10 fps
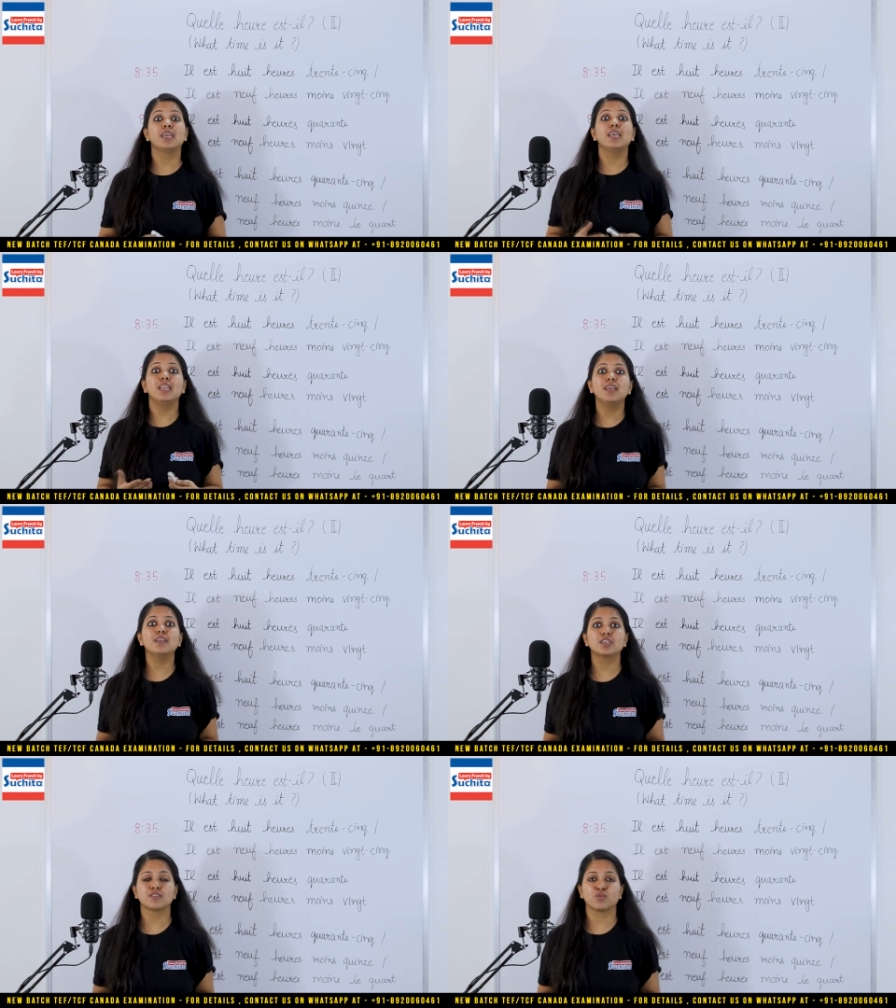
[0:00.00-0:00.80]
In
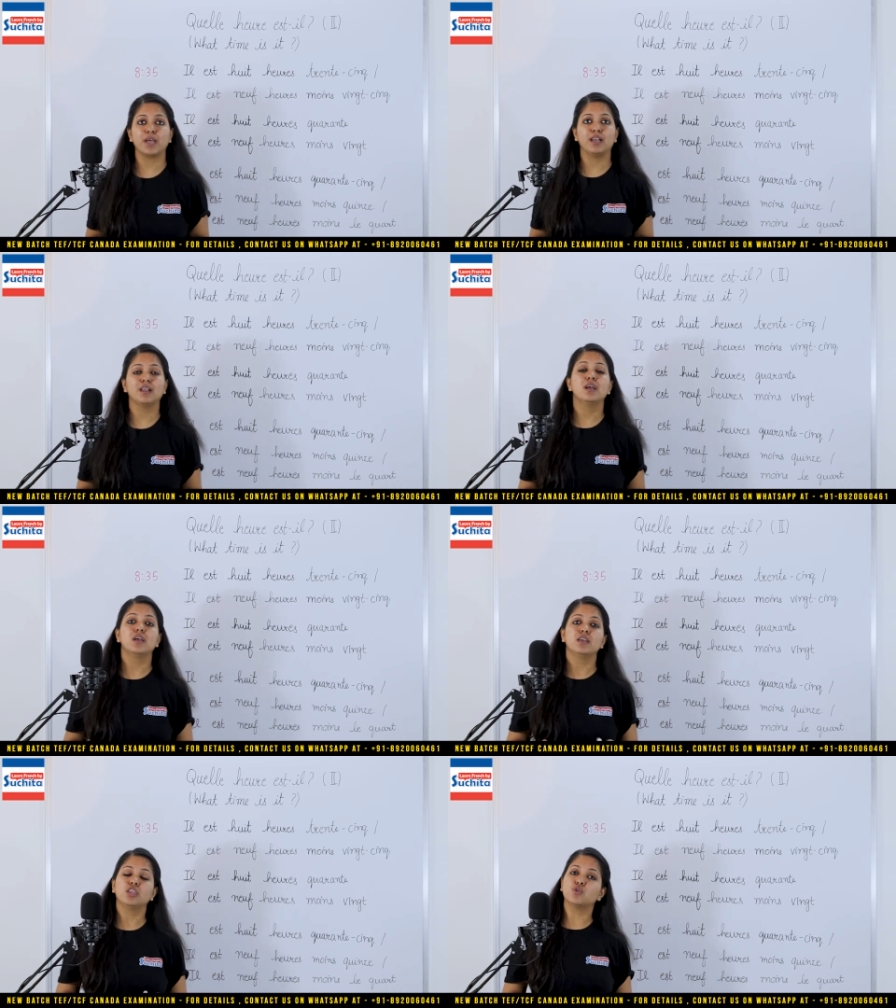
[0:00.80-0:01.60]
English as well.
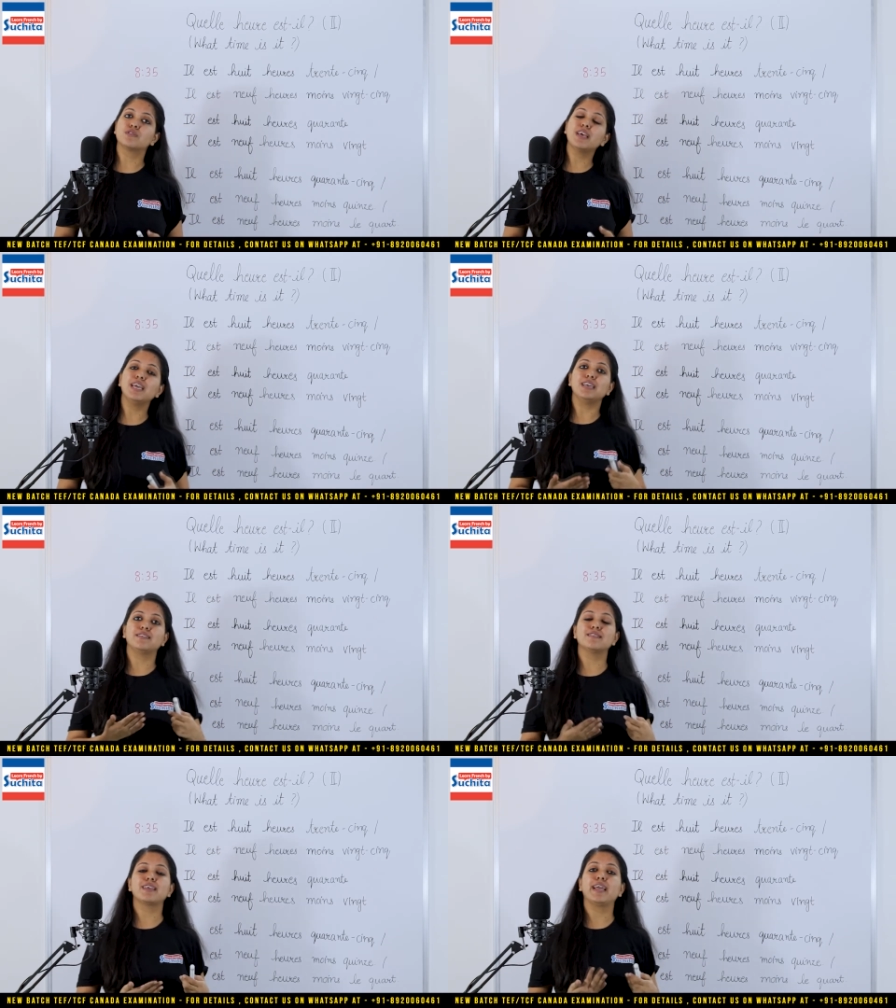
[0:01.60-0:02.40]
You say
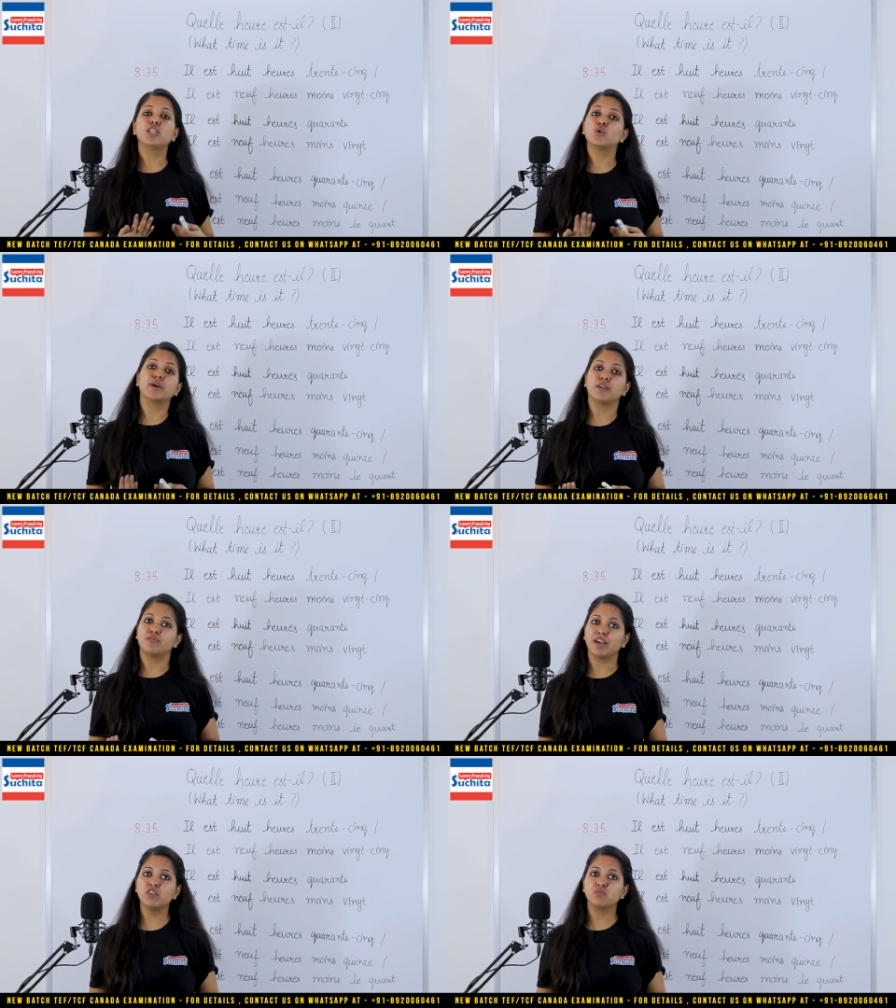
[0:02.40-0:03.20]
it is
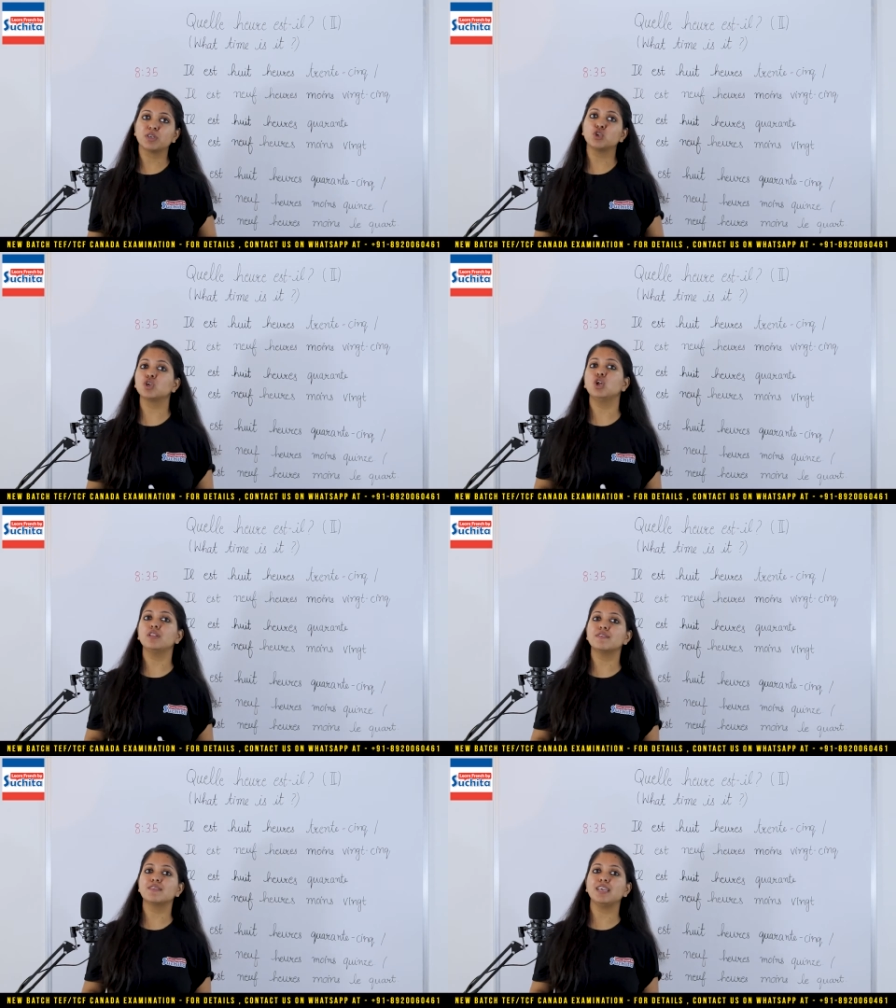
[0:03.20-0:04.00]
8:35, but you can
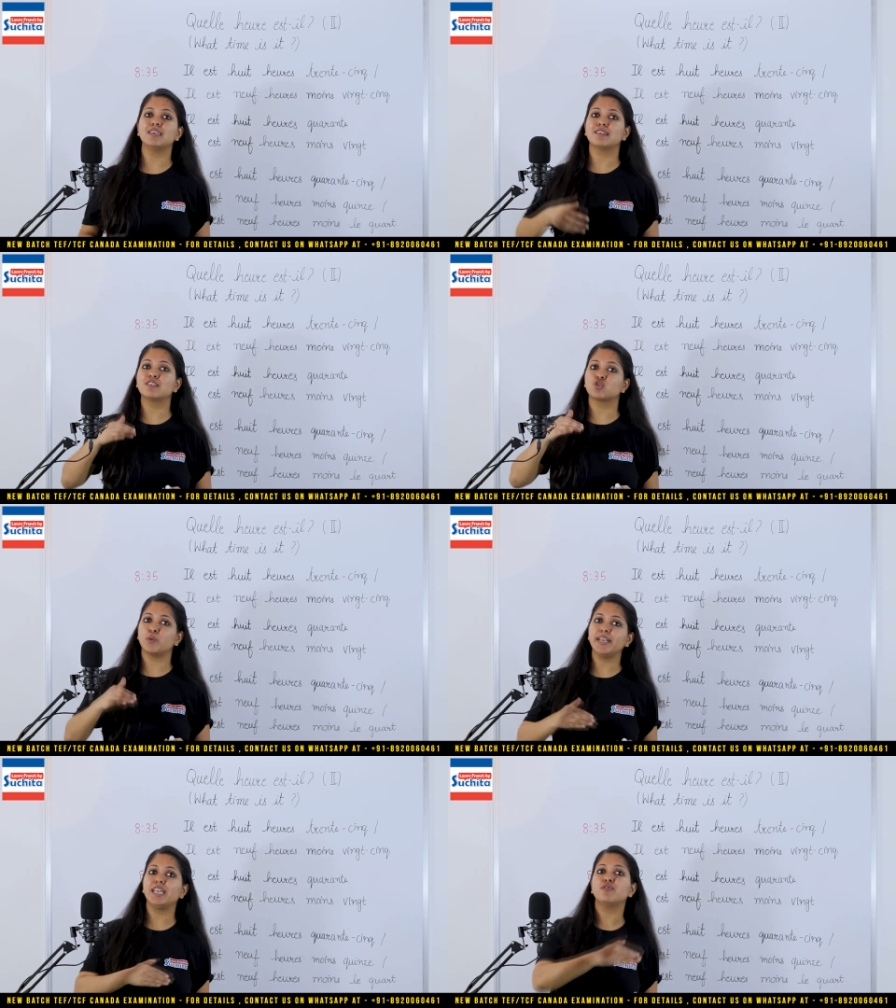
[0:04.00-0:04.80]
also say it is
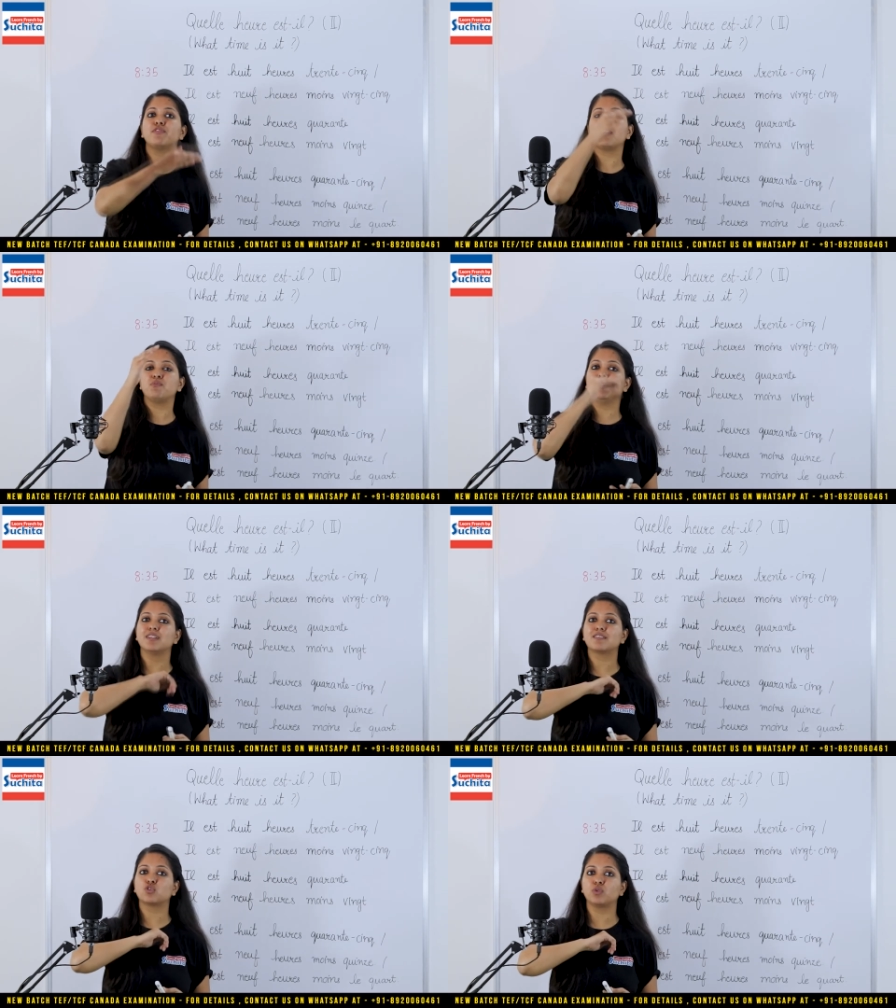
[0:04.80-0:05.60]
25
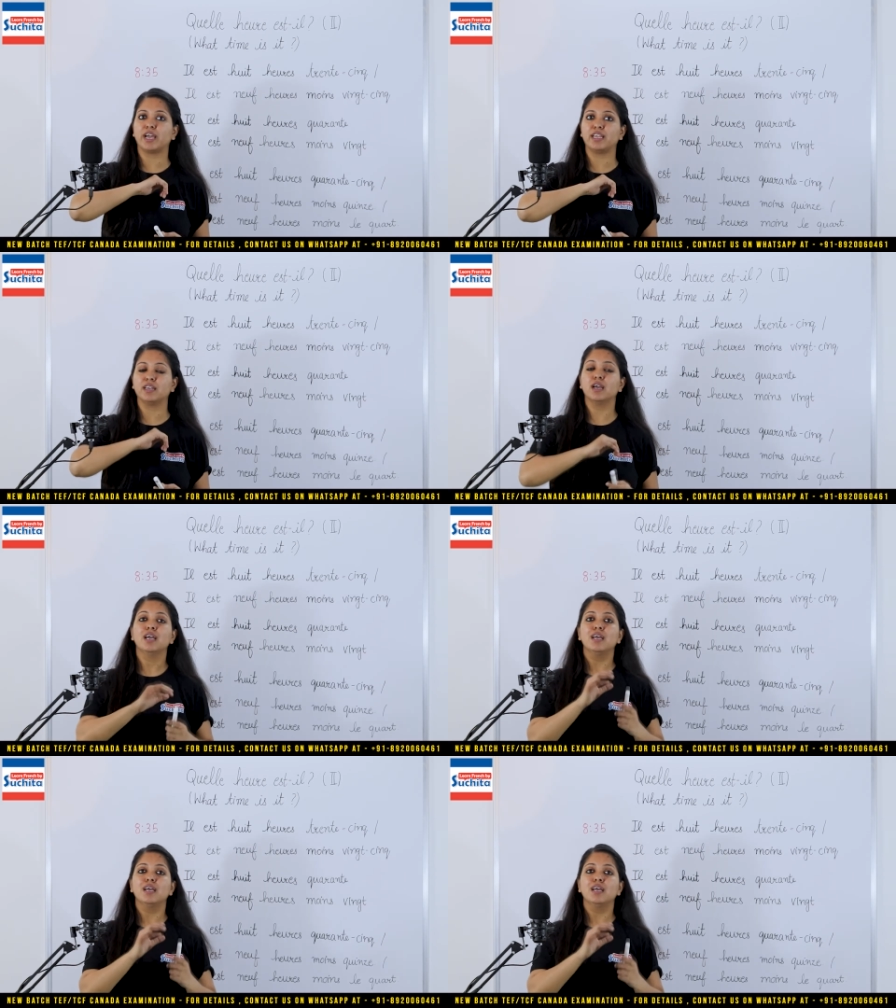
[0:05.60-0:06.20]
minutes to 9.